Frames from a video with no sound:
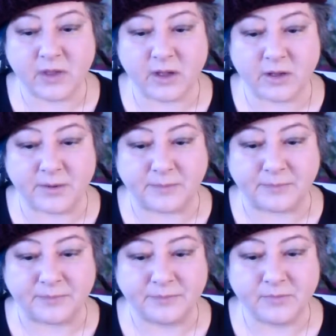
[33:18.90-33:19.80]

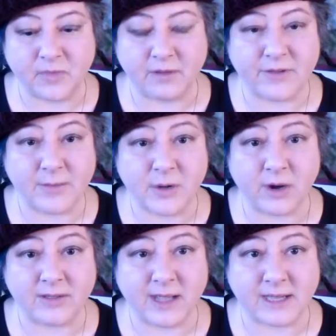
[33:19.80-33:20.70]

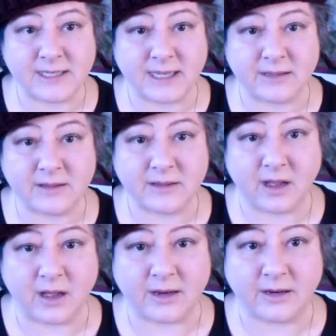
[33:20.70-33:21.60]
February the 18th
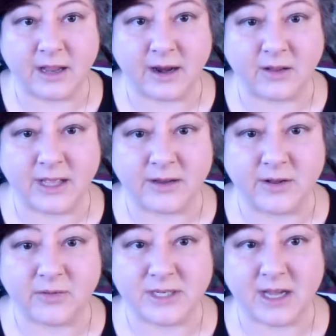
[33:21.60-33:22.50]
and I'll let you
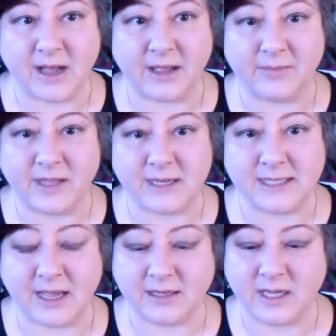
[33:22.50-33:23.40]
know the
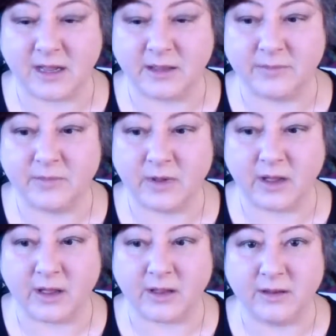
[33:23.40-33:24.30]
exact time
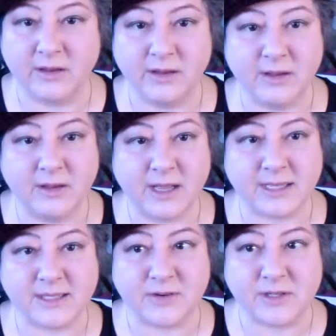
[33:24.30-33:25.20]
as
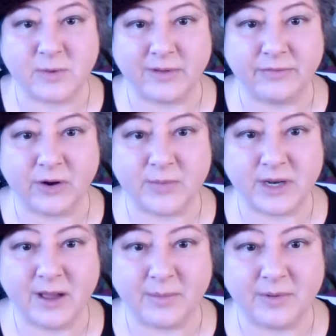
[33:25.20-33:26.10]
soon as we've firmed
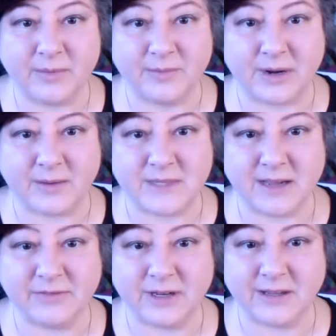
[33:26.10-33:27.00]
it up. But I'm
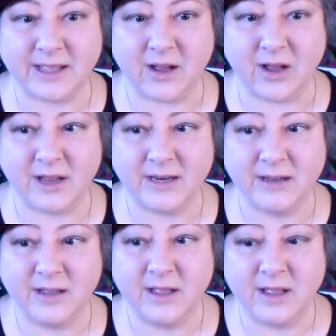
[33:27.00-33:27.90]
definitely on